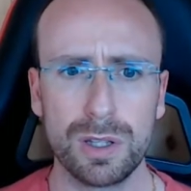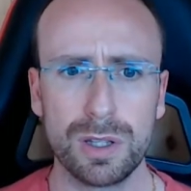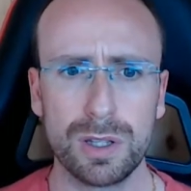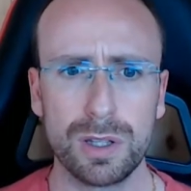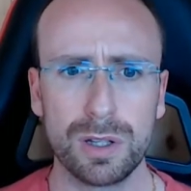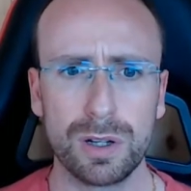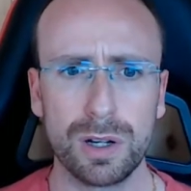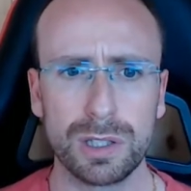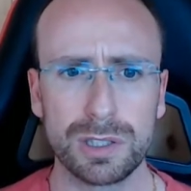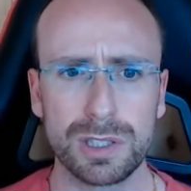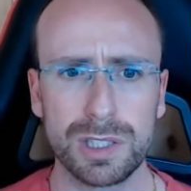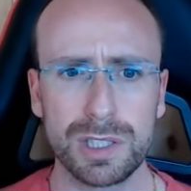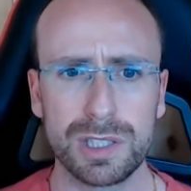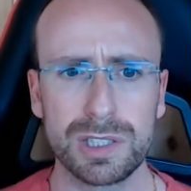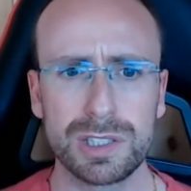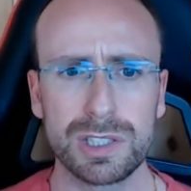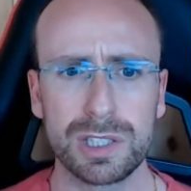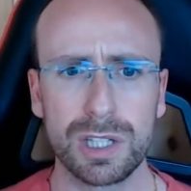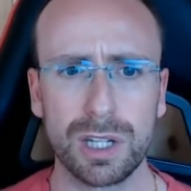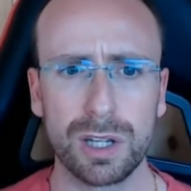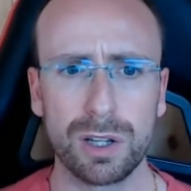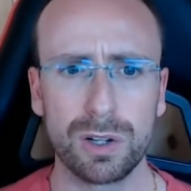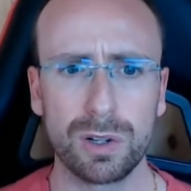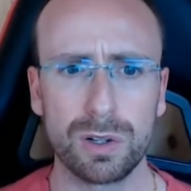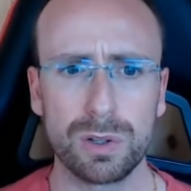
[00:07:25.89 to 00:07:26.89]
I tend to
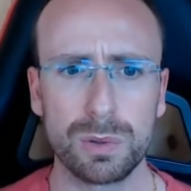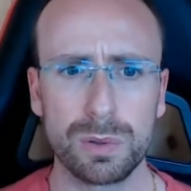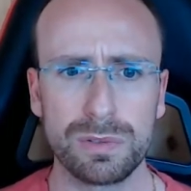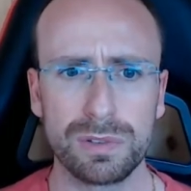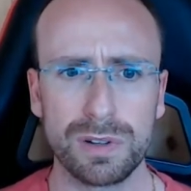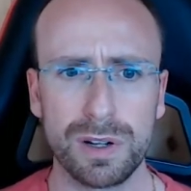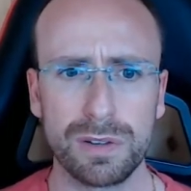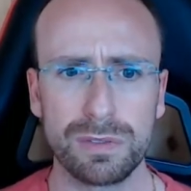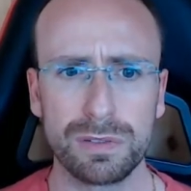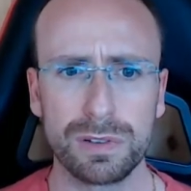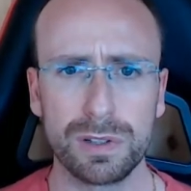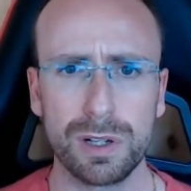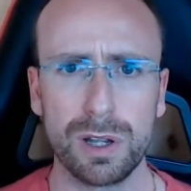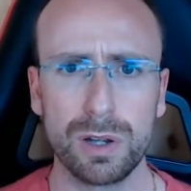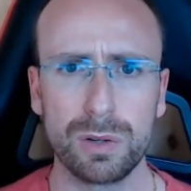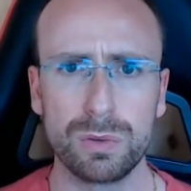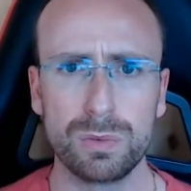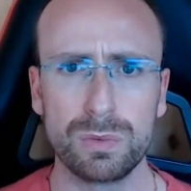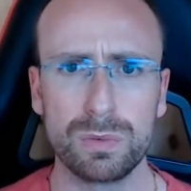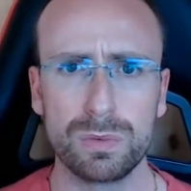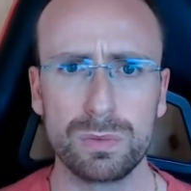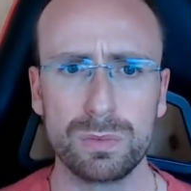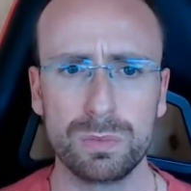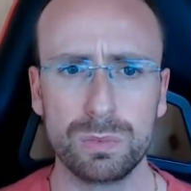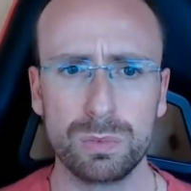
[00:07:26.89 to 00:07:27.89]
get along with other
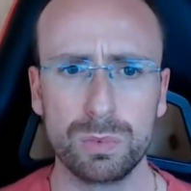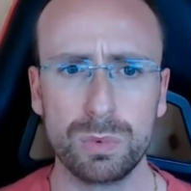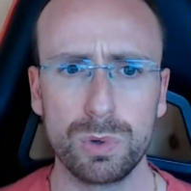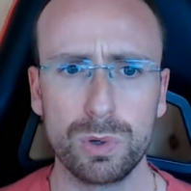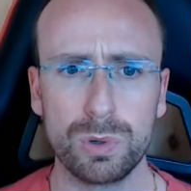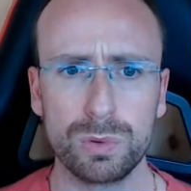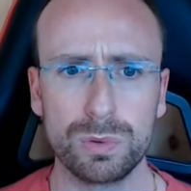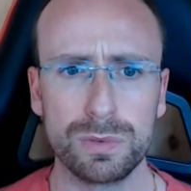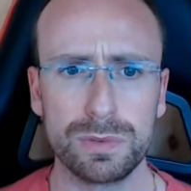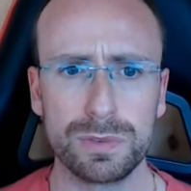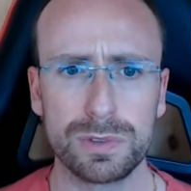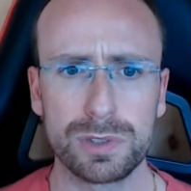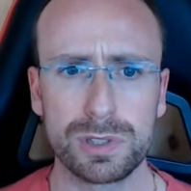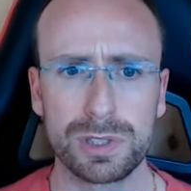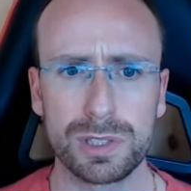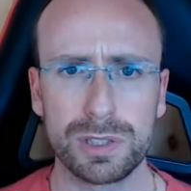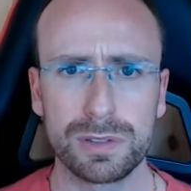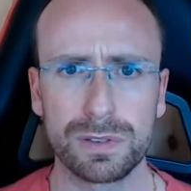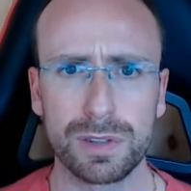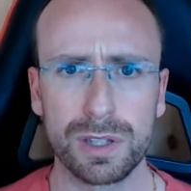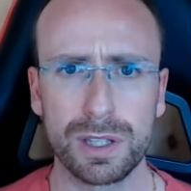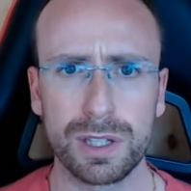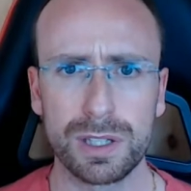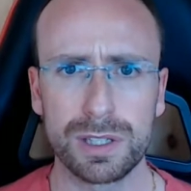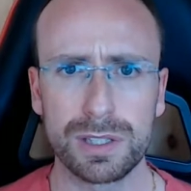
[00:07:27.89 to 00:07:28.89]
lone wolves, if
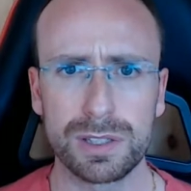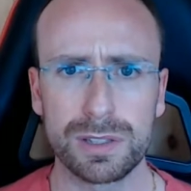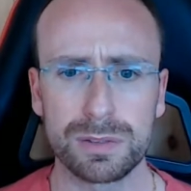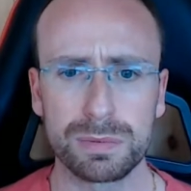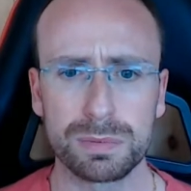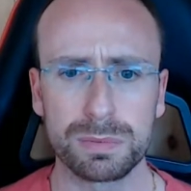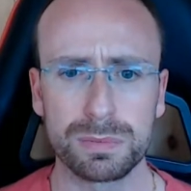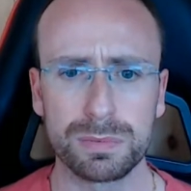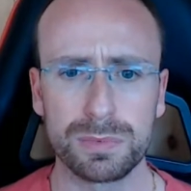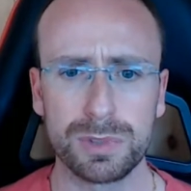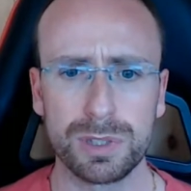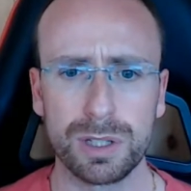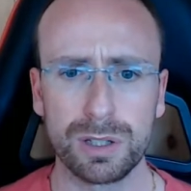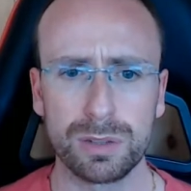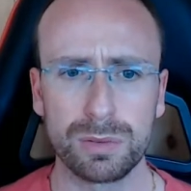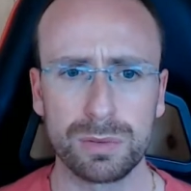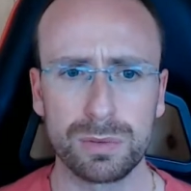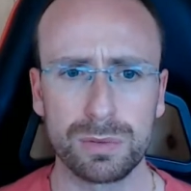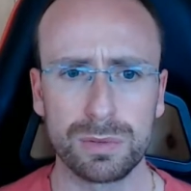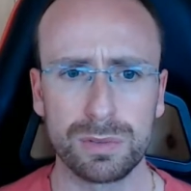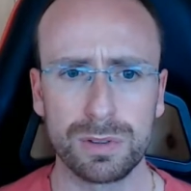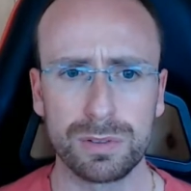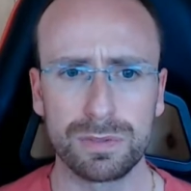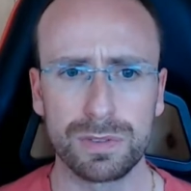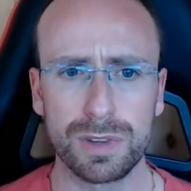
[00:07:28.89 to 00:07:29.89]
that is,
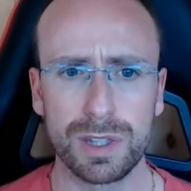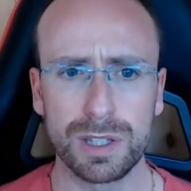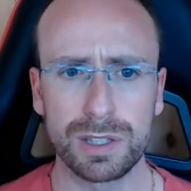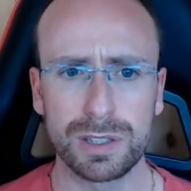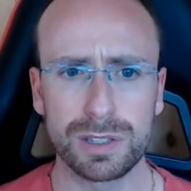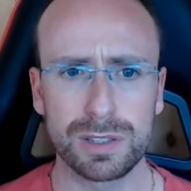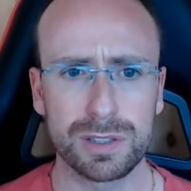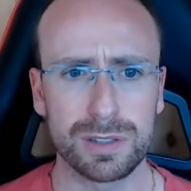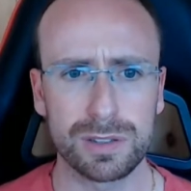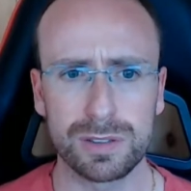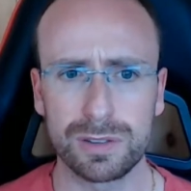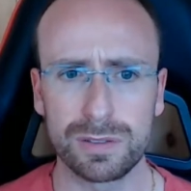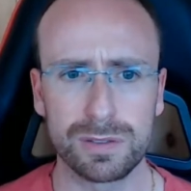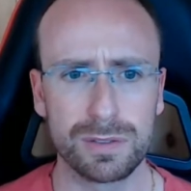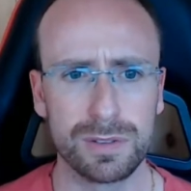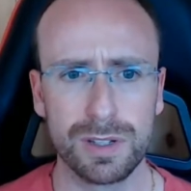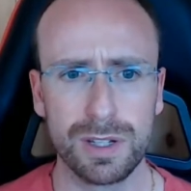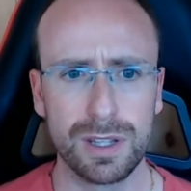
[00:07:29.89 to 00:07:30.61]
if that's,